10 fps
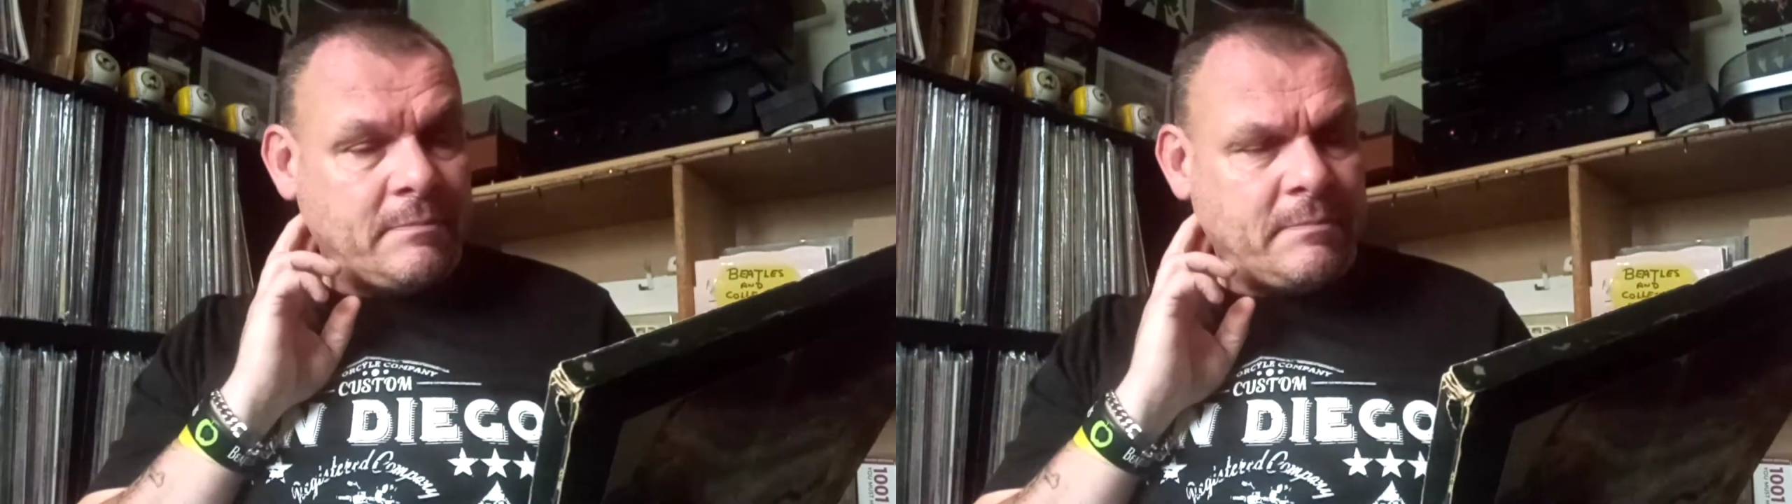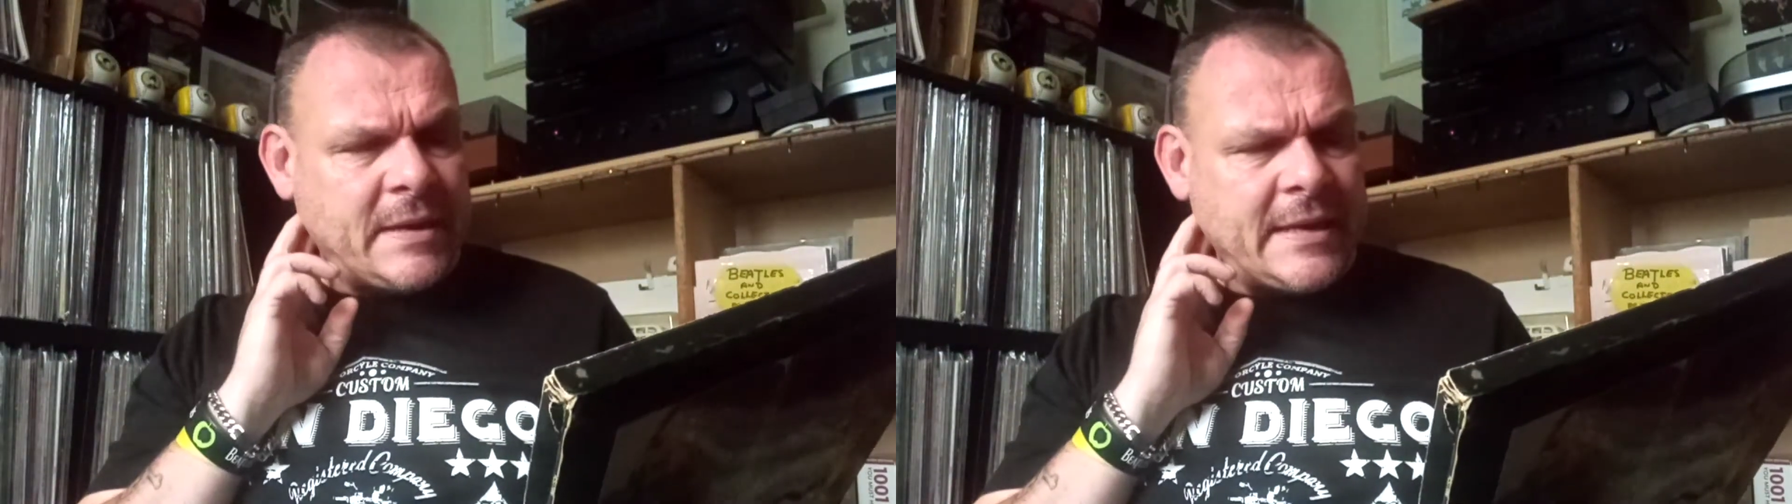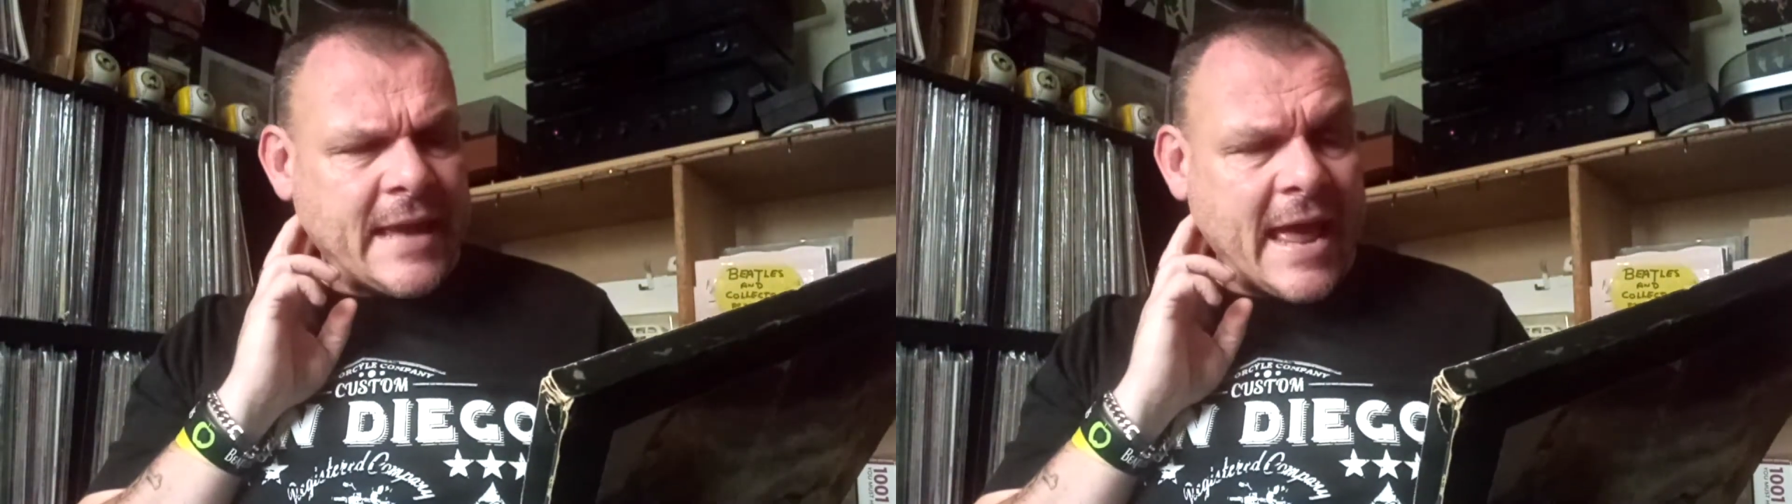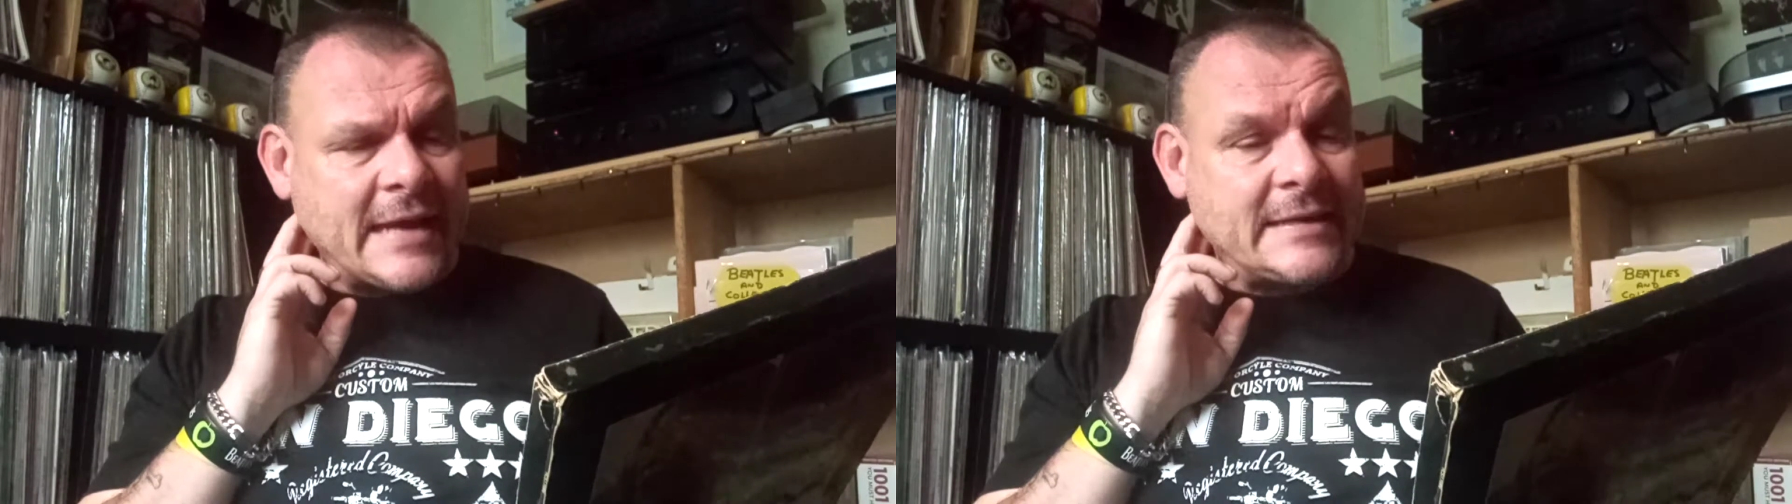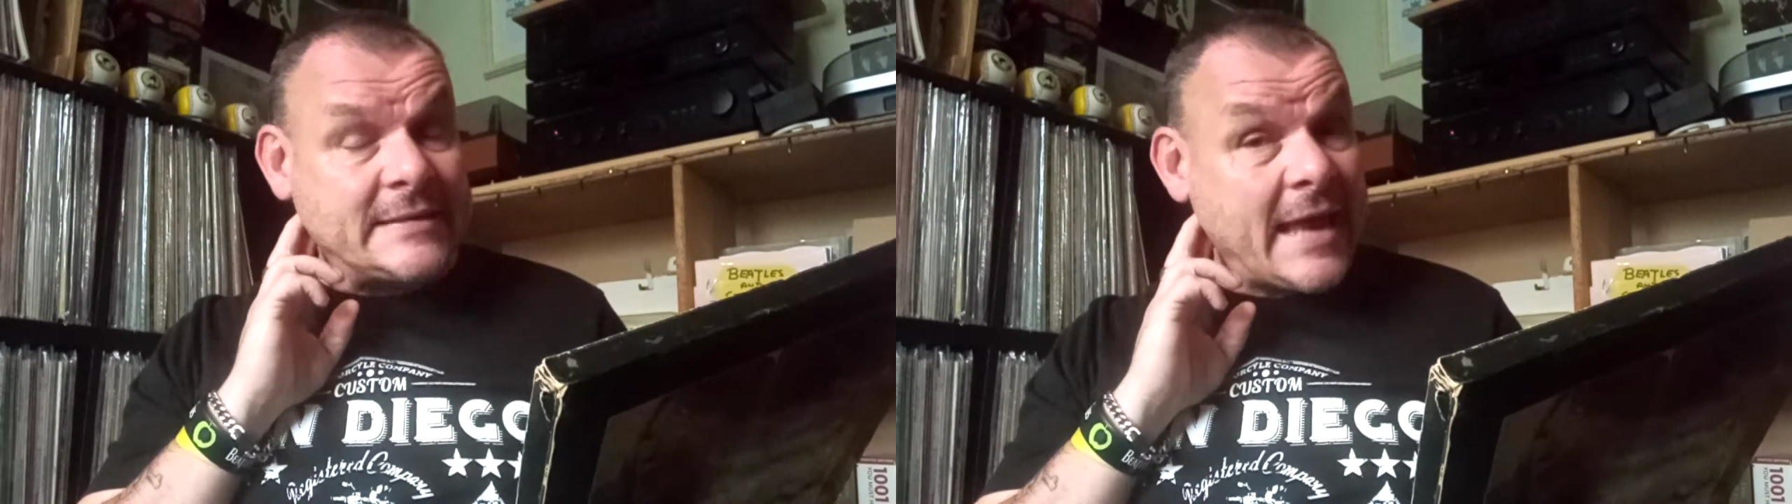
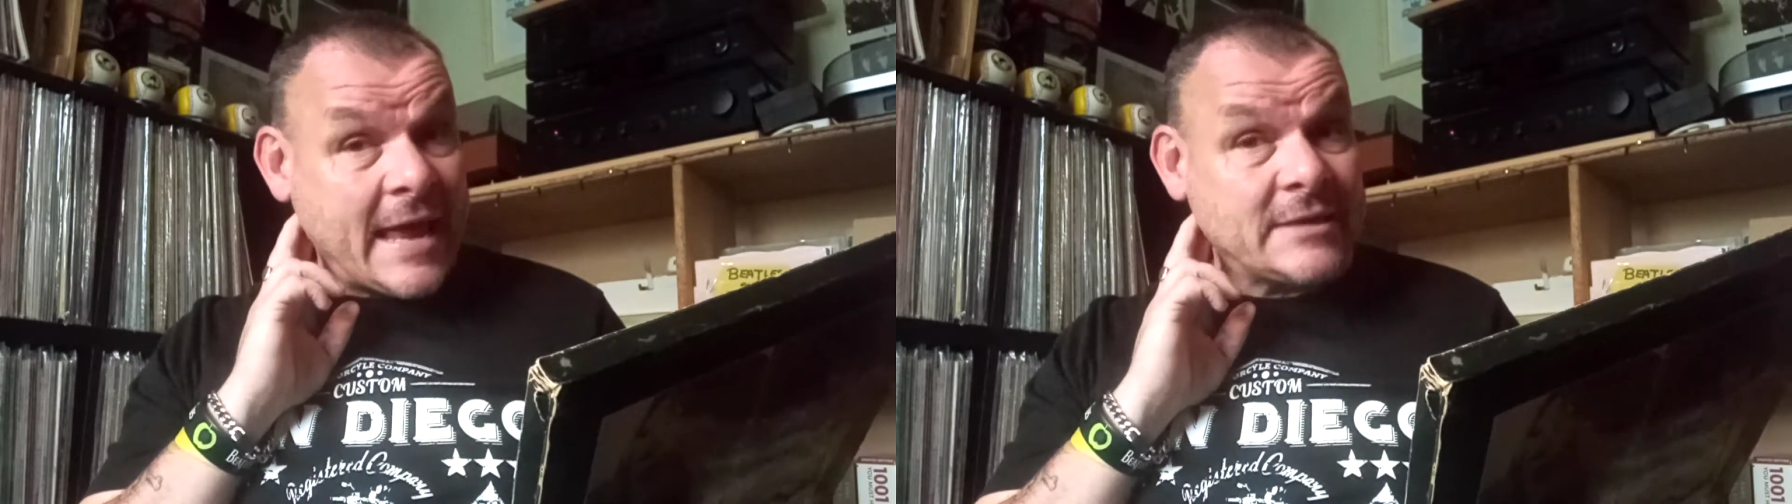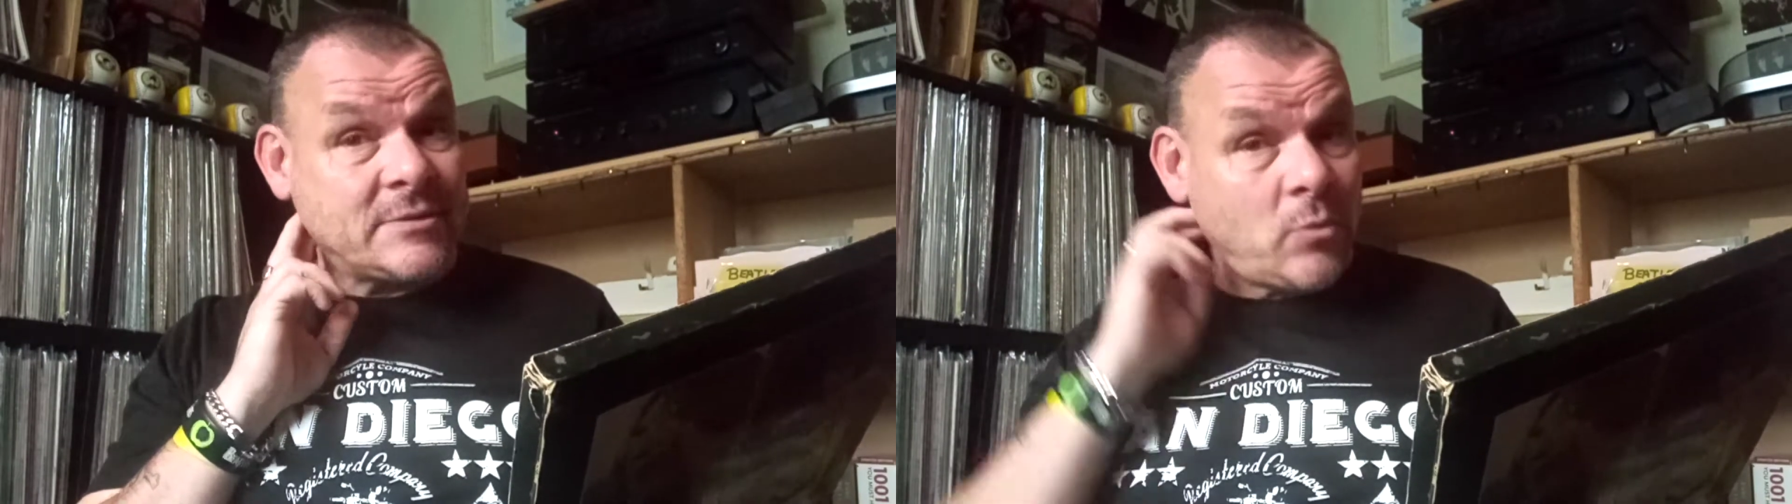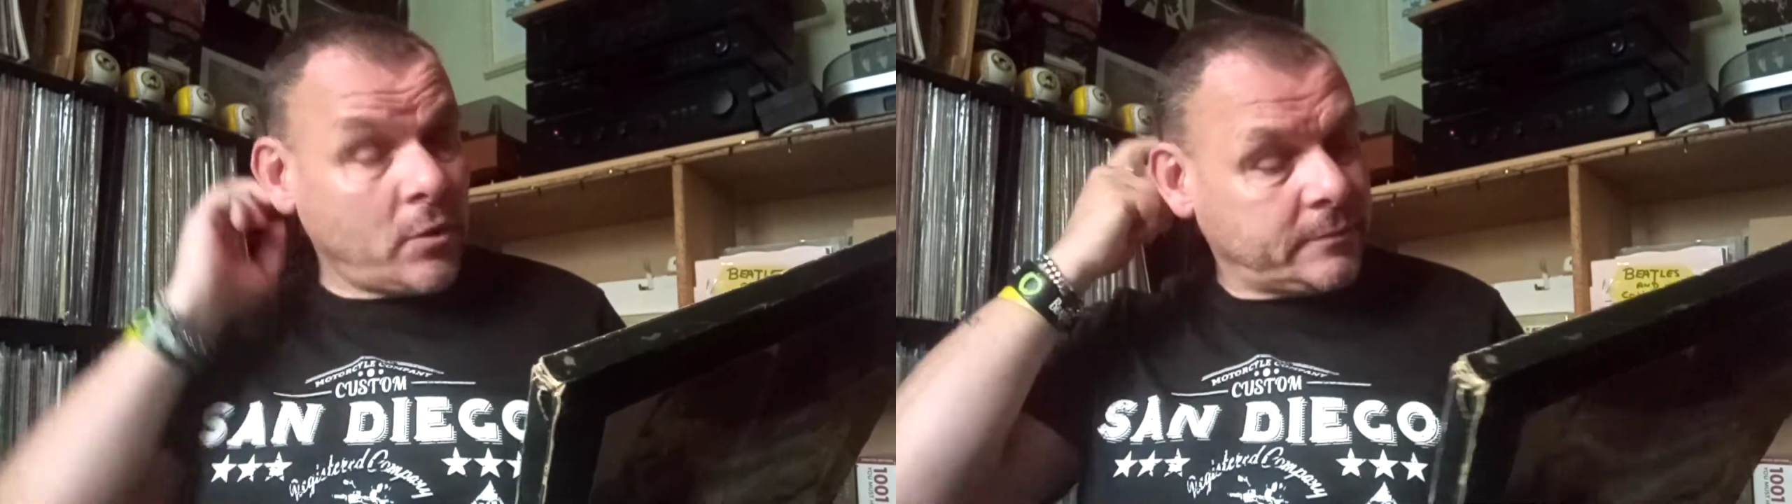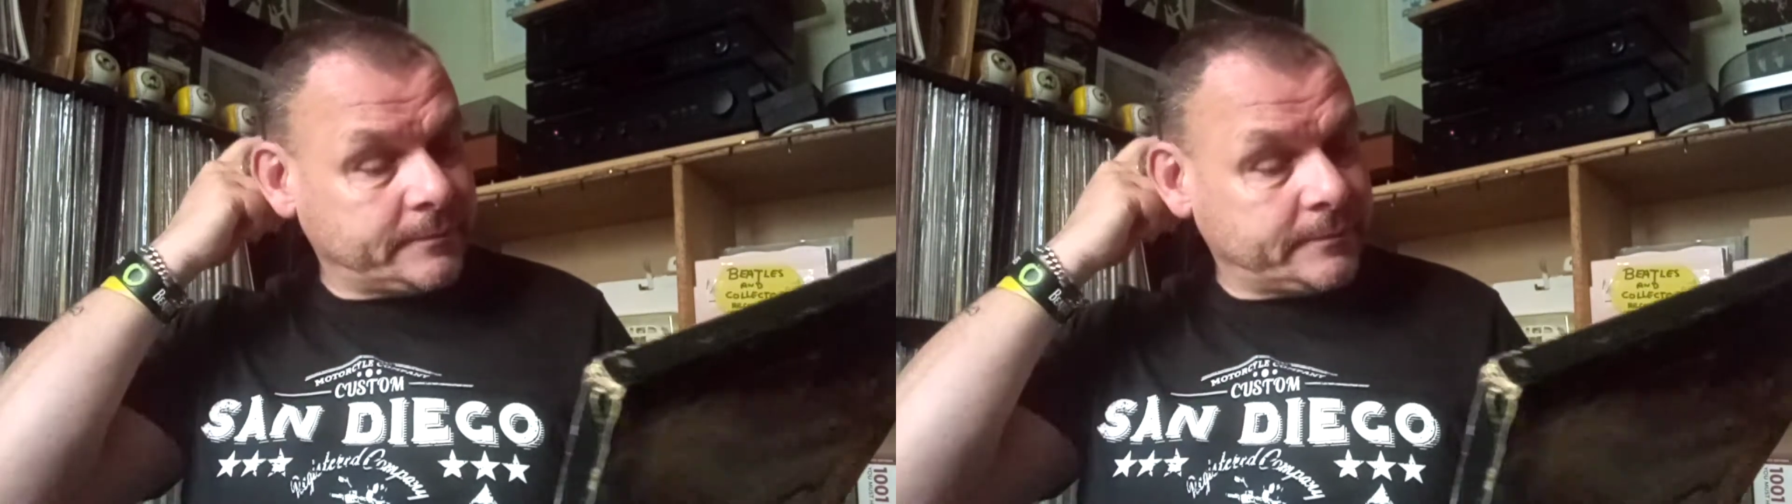PXS1.